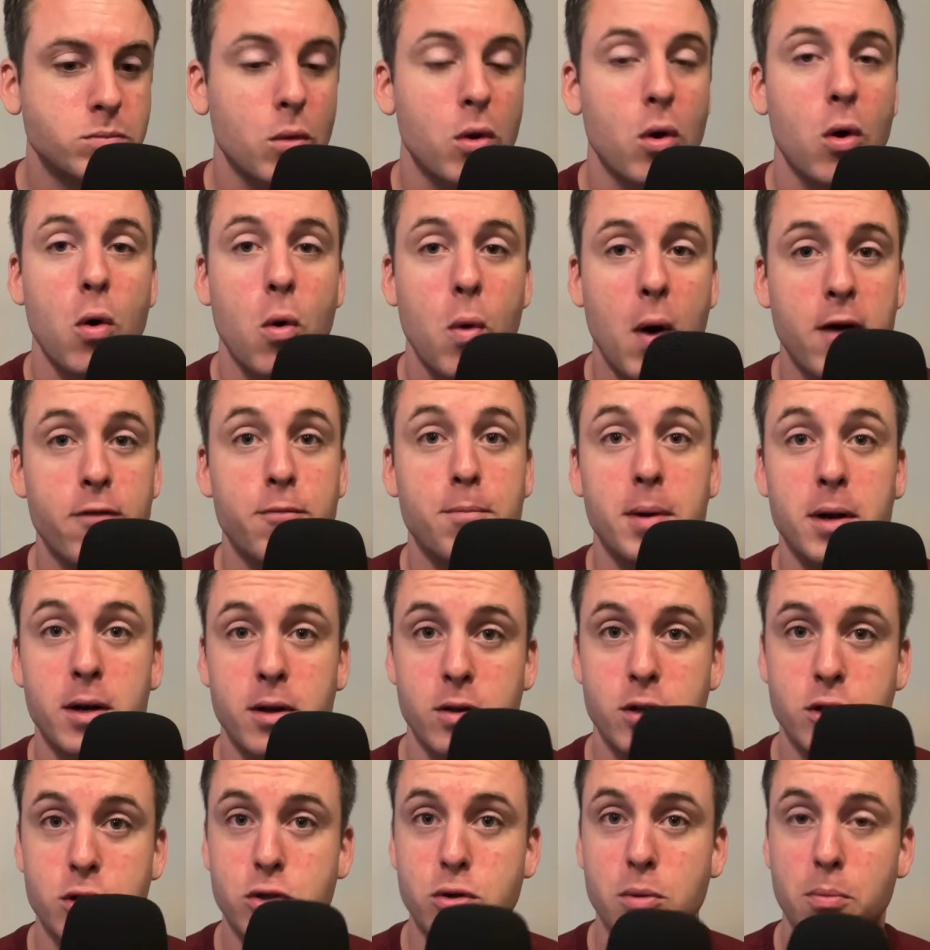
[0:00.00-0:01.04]
who have been to the
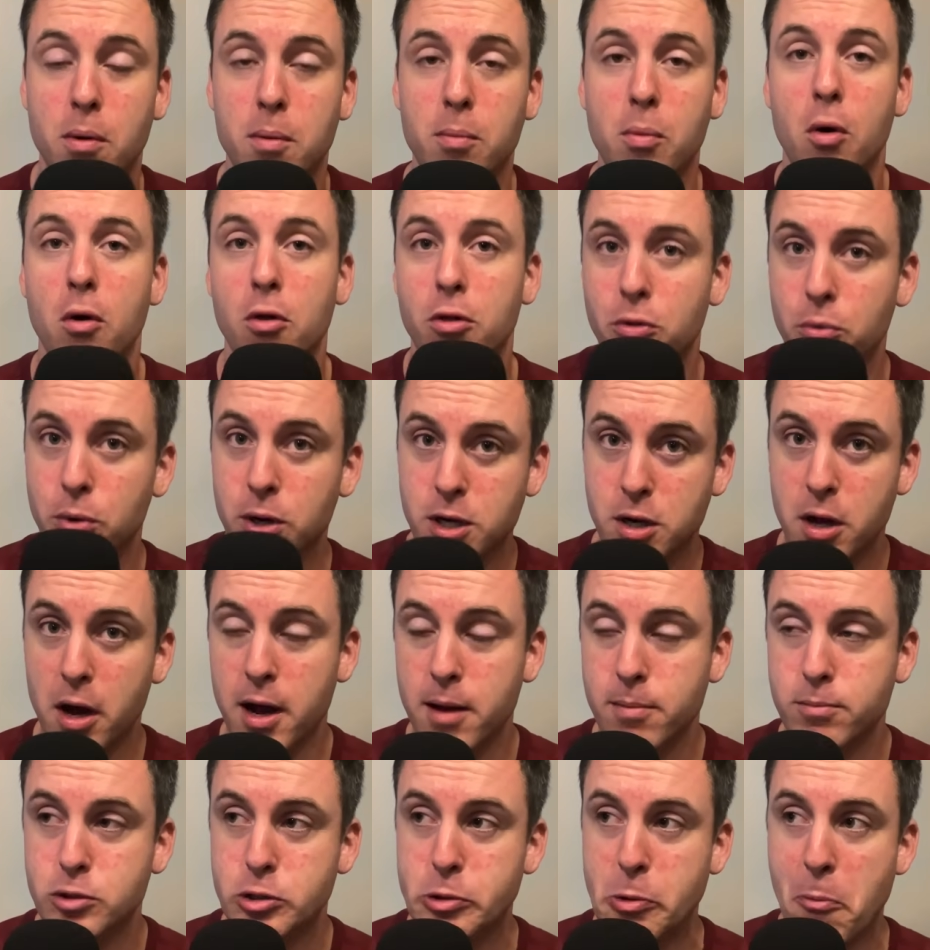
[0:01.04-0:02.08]
Super Bowl 3
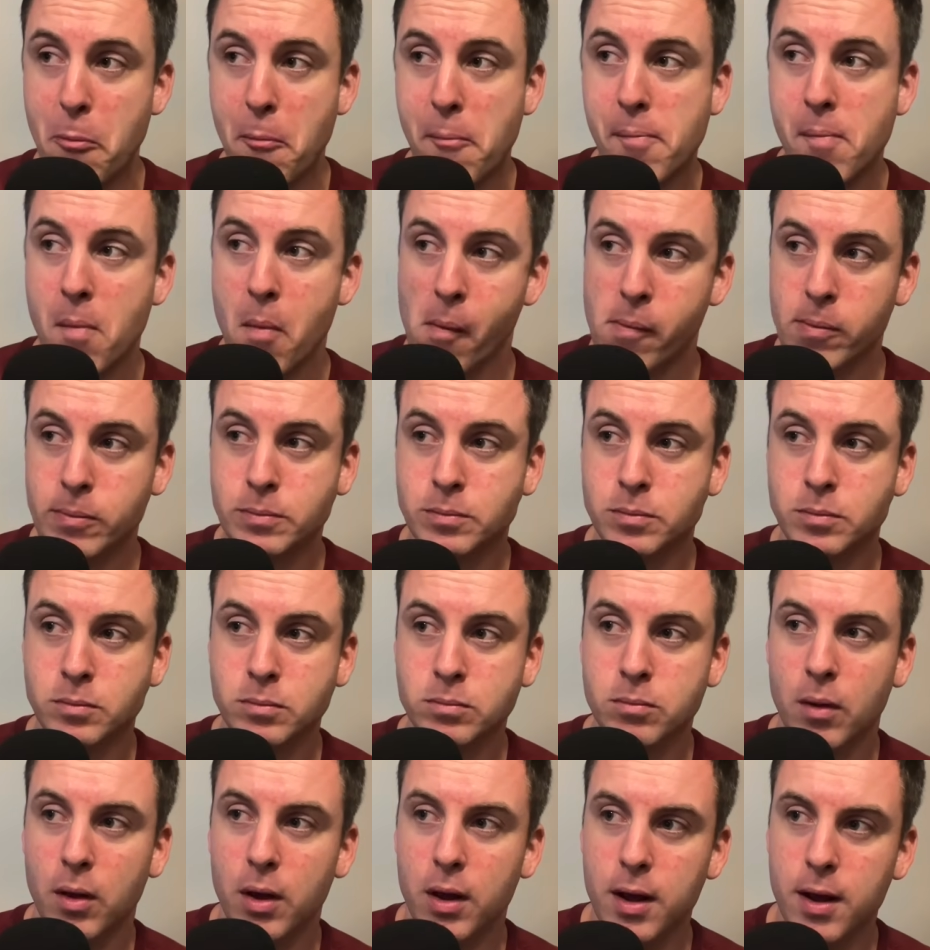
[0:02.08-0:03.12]
times
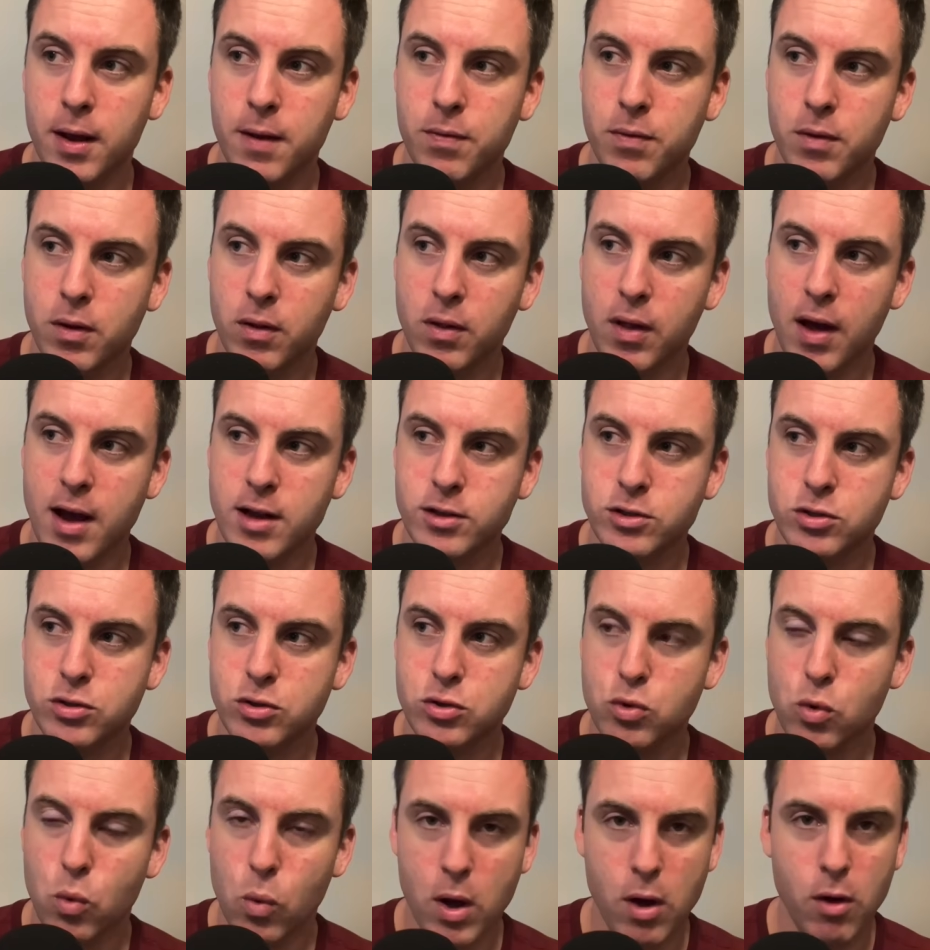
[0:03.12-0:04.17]
in the last
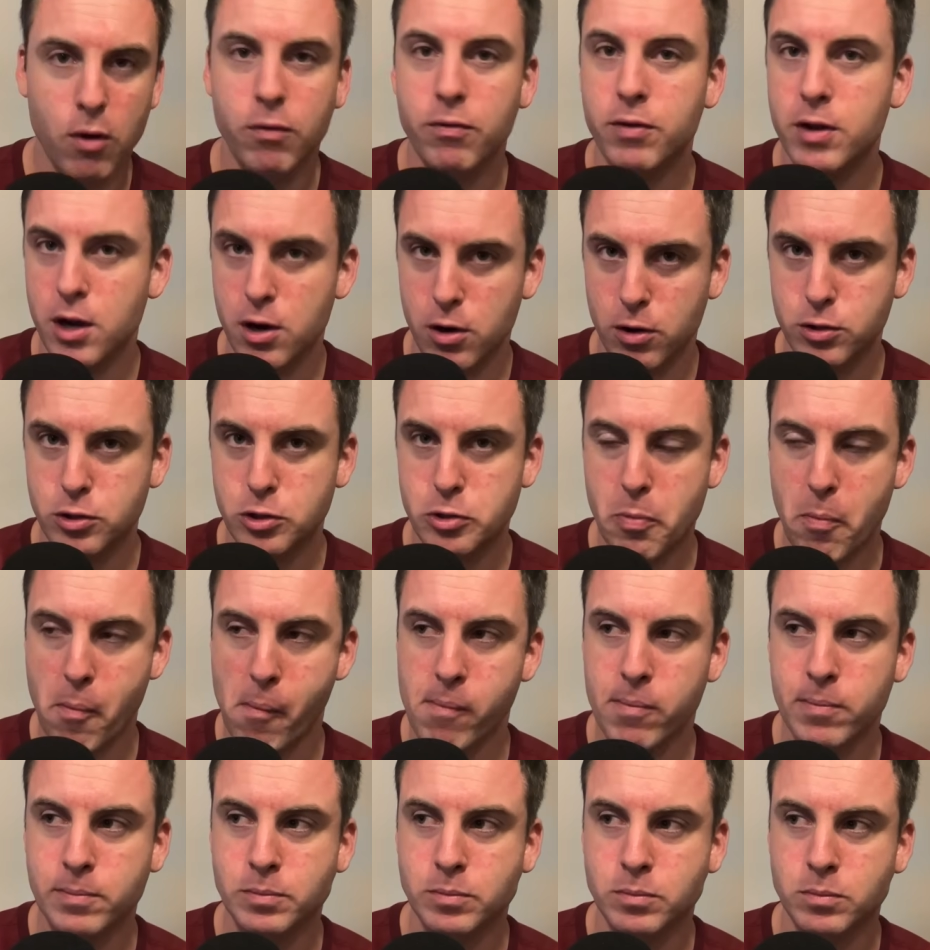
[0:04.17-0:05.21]
12 years
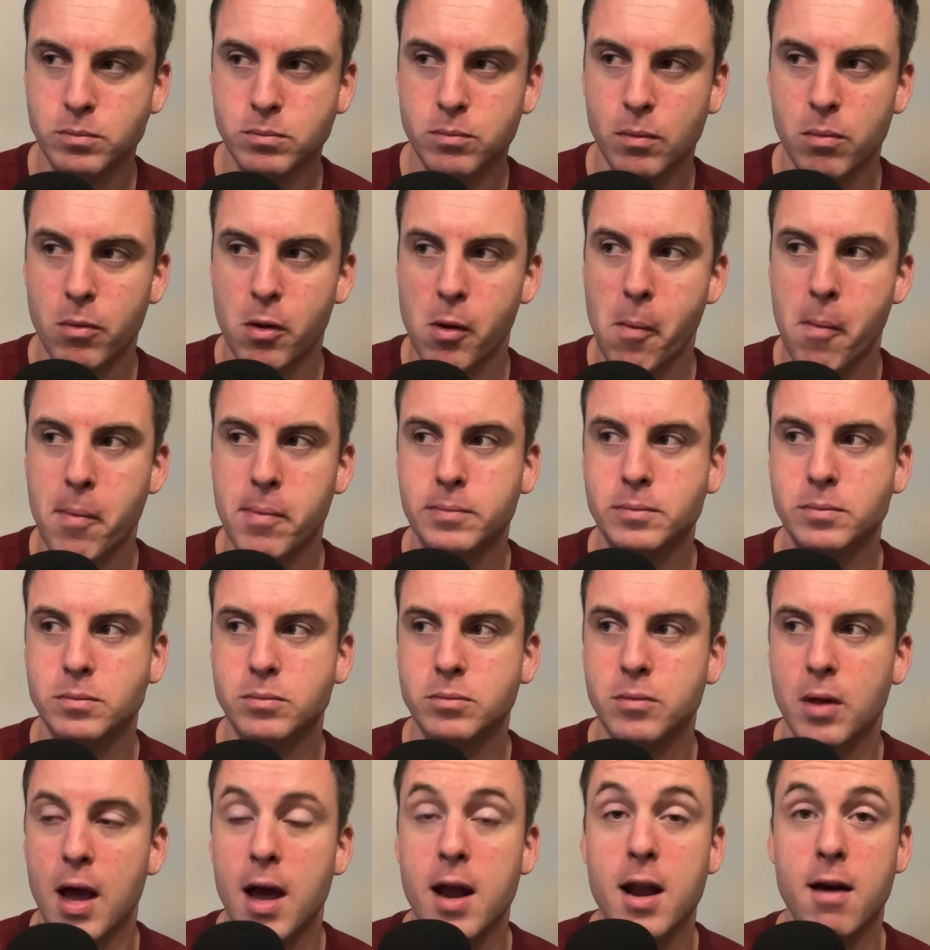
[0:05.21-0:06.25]

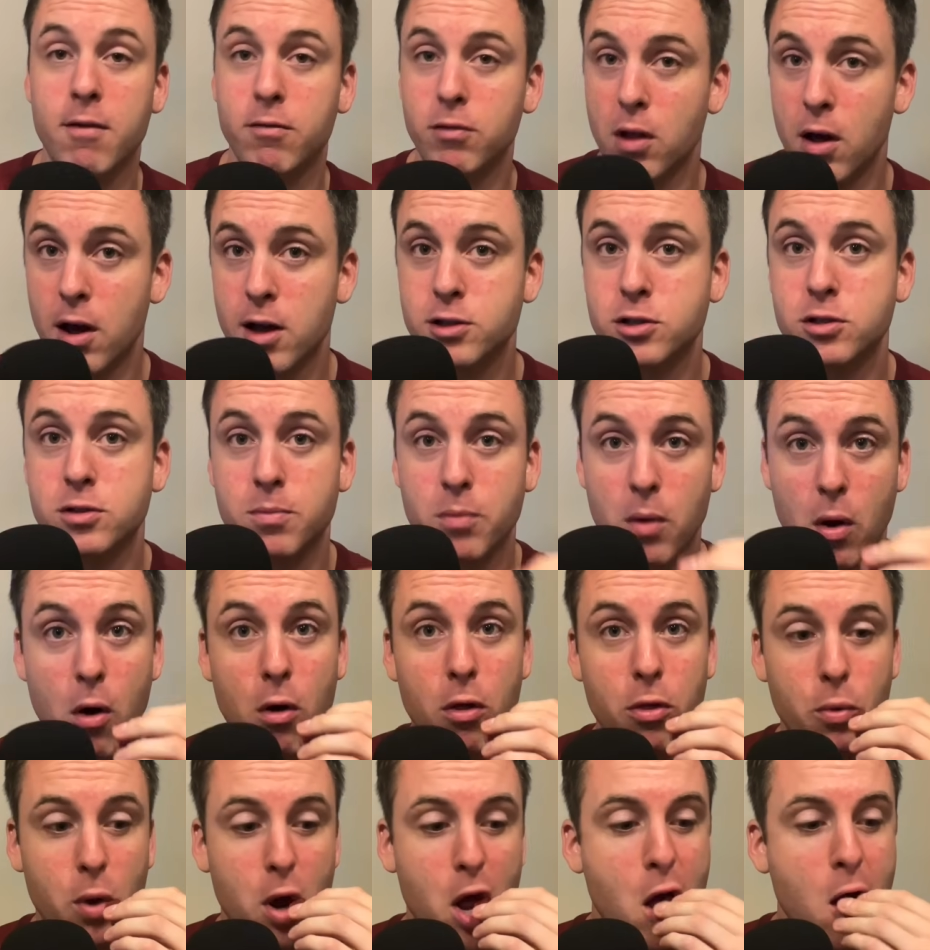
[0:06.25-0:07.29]
and have lost all 3.